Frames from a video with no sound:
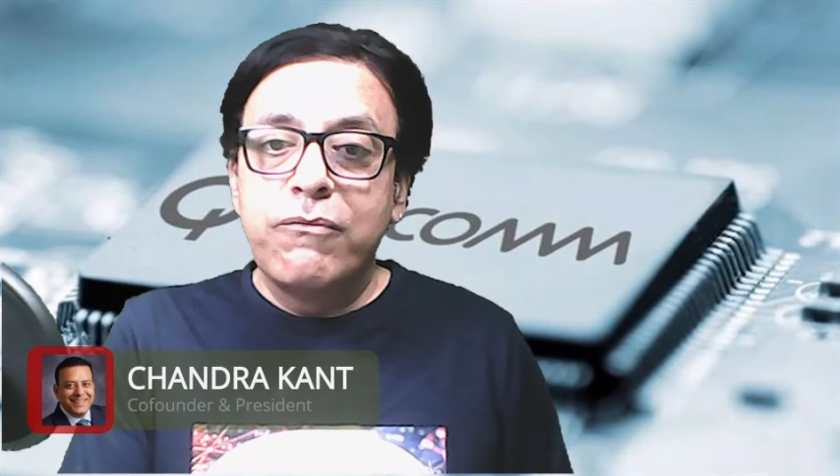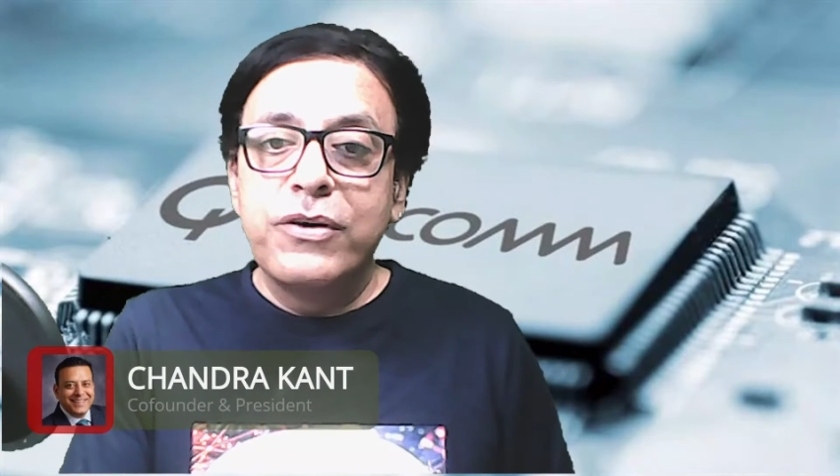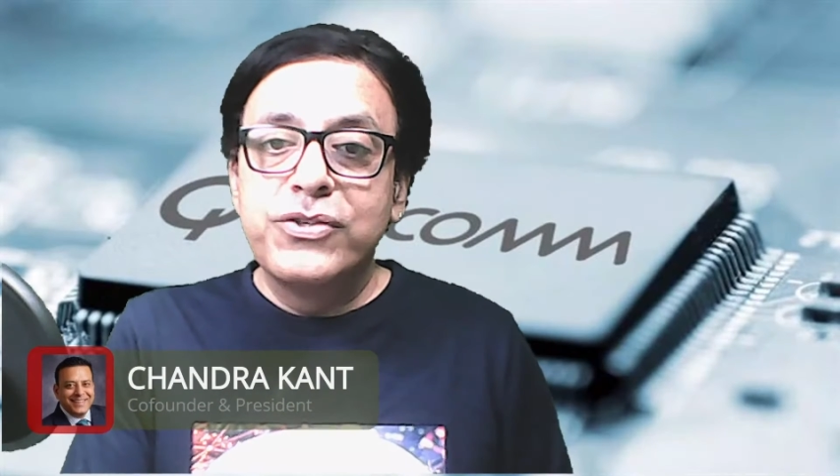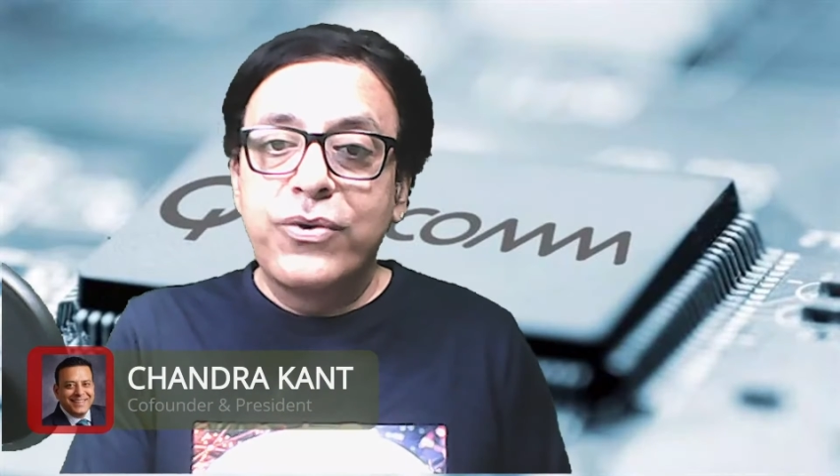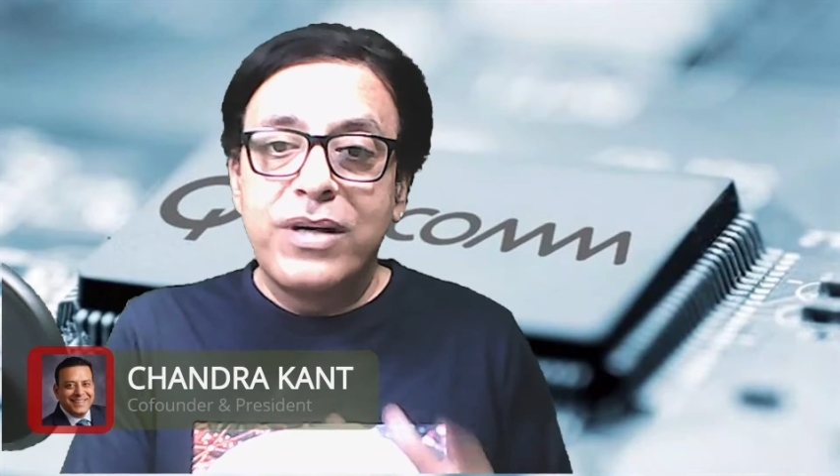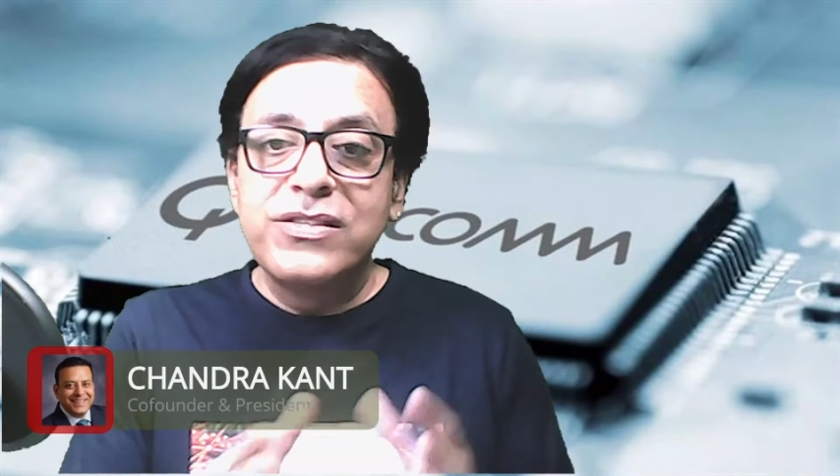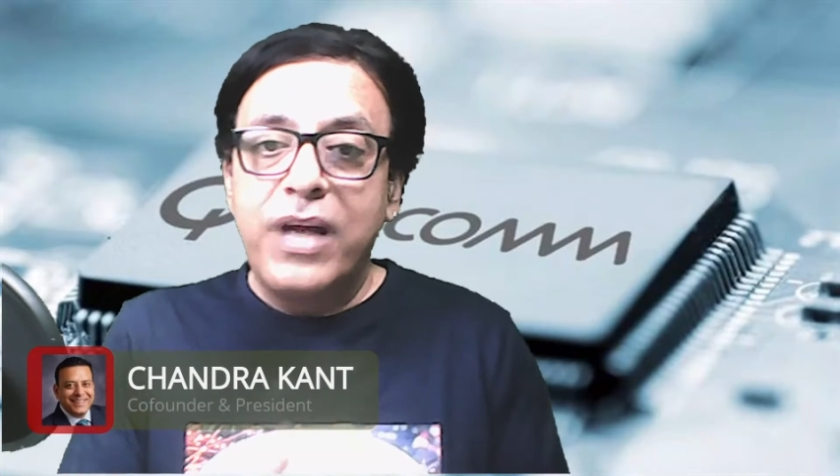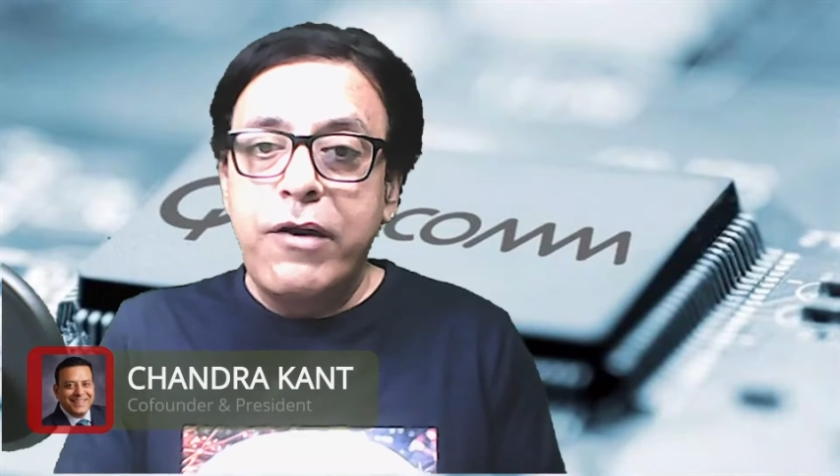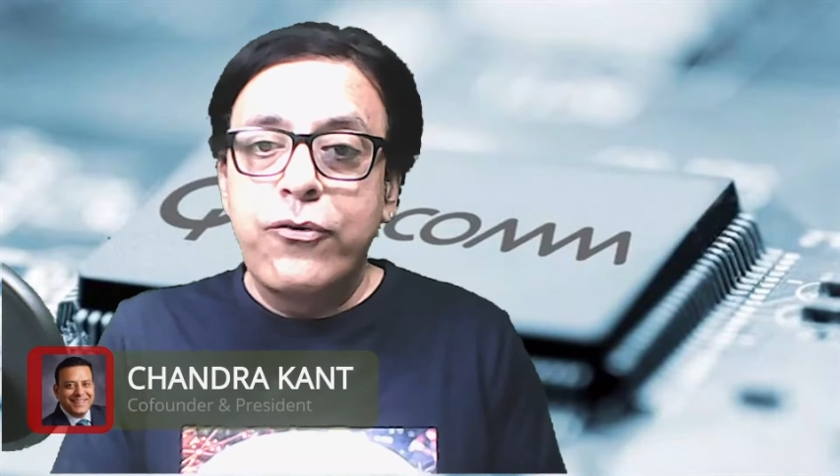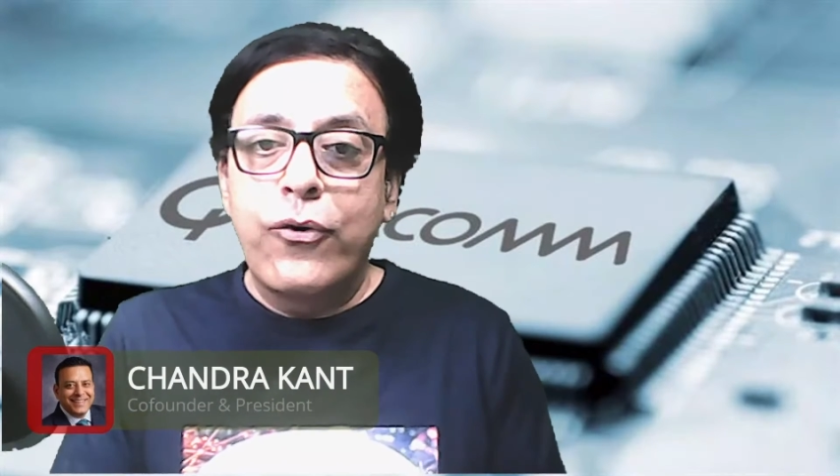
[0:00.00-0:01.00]
which runs
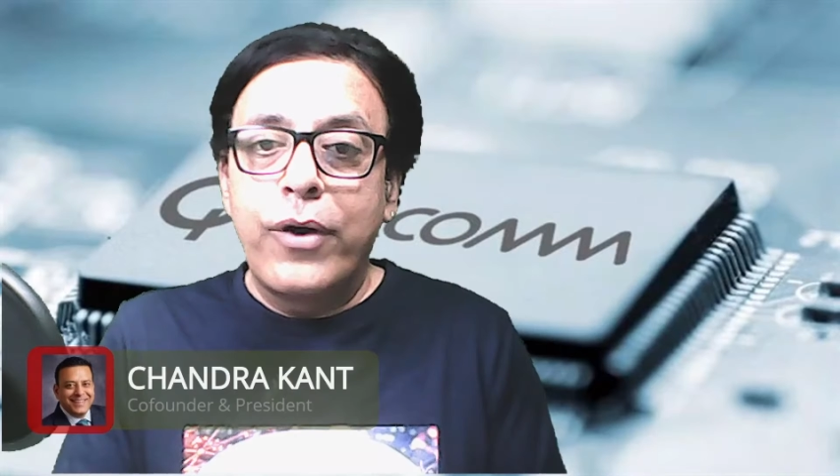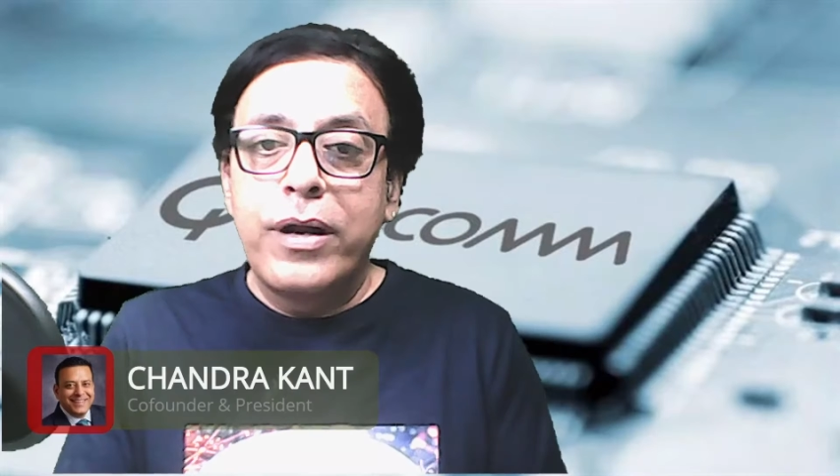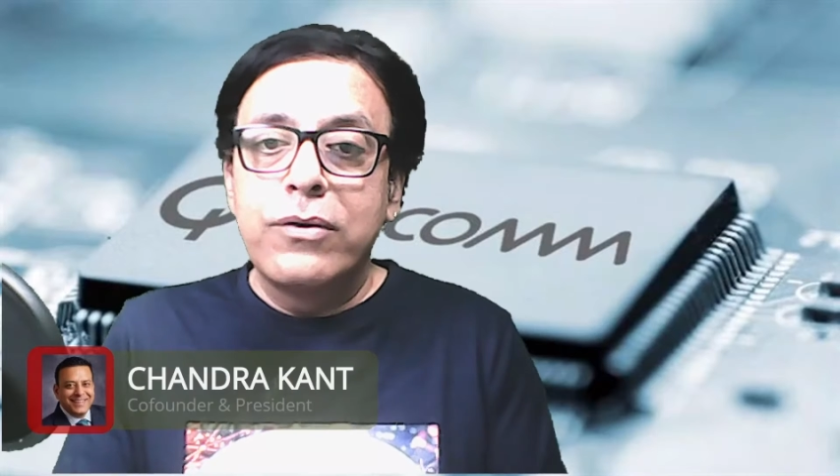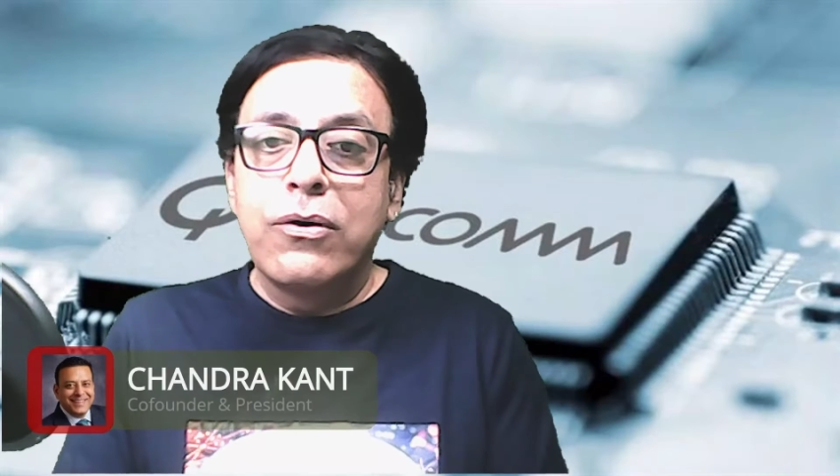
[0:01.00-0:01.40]
Android,